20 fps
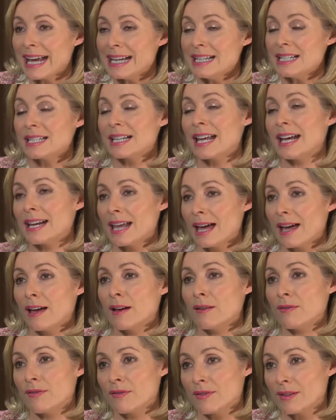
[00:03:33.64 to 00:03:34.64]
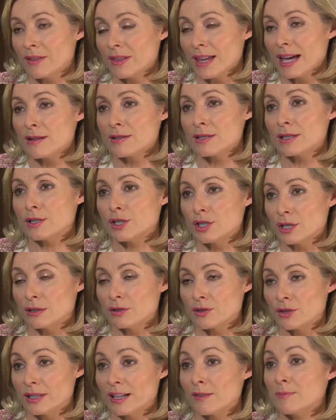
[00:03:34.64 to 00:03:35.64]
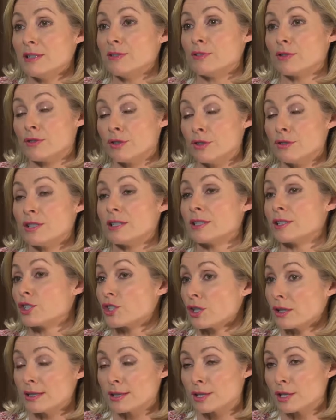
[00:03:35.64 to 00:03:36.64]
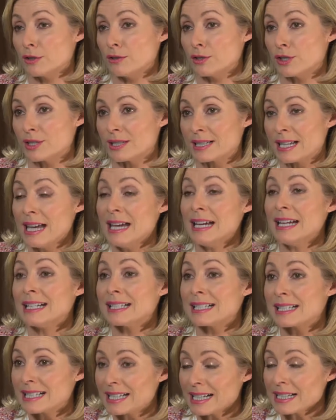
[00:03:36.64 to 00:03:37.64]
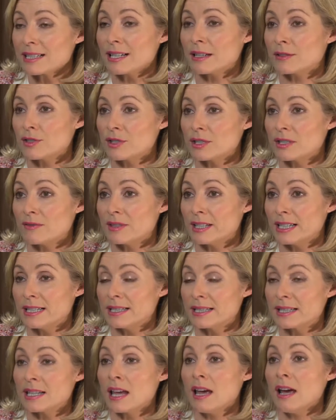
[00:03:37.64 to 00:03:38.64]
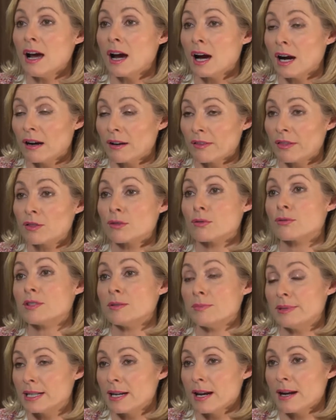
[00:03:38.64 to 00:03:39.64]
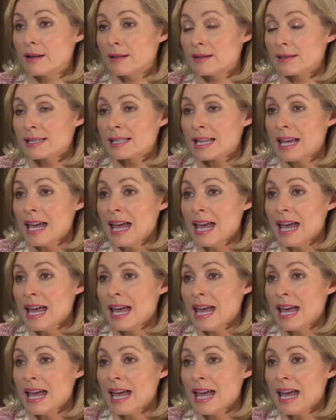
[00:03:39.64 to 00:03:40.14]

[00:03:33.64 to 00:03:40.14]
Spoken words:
8,500 children have been recruited as child soldiers. 600 of these are thought to be girls.